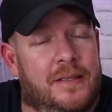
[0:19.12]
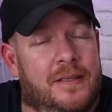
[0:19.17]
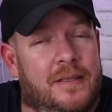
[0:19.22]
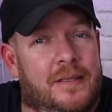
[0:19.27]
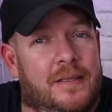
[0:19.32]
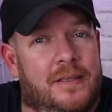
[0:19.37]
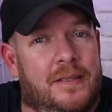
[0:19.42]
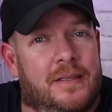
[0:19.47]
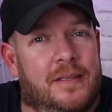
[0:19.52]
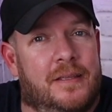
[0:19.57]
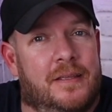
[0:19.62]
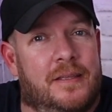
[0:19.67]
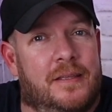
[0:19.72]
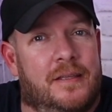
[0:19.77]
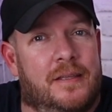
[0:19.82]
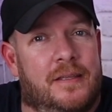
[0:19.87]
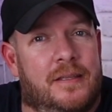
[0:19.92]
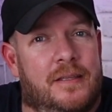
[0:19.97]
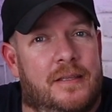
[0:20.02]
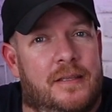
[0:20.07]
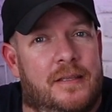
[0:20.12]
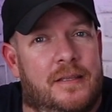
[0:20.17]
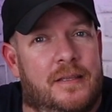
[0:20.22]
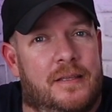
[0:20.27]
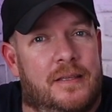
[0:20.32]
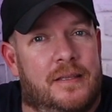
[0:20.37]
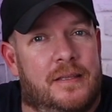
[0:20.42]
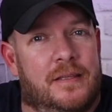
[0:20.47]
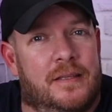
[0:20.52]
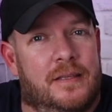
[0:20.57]

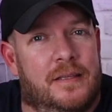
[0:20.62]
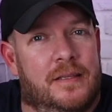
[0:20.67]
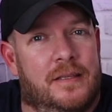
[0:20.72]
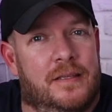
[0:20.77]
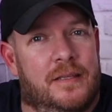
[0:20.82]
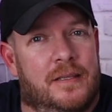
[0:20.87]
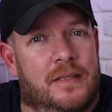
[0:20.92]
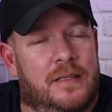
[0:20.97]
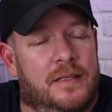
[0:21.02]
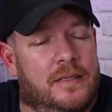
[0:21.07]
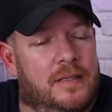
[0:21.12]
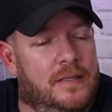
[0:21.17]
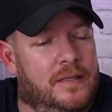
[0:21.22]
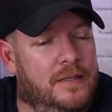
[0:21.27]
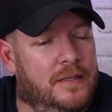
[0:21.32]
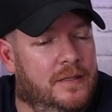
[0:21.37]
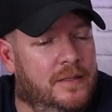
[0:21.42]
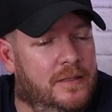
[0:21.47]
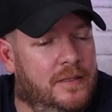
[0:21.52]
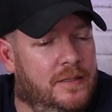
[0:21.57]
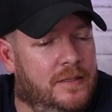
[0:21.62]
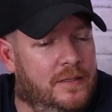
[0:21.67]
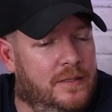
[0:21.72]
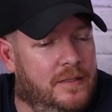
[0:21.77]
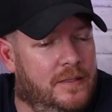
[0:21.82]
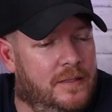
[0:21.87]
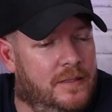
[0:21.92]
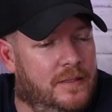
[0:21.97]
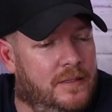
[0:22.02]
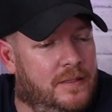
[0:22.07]

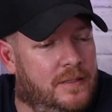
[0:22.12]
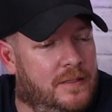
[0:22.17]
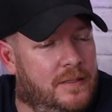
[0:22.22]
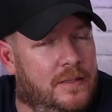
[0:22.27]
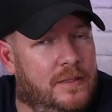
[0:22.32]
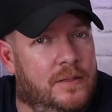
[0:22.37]
This person isn't speaking.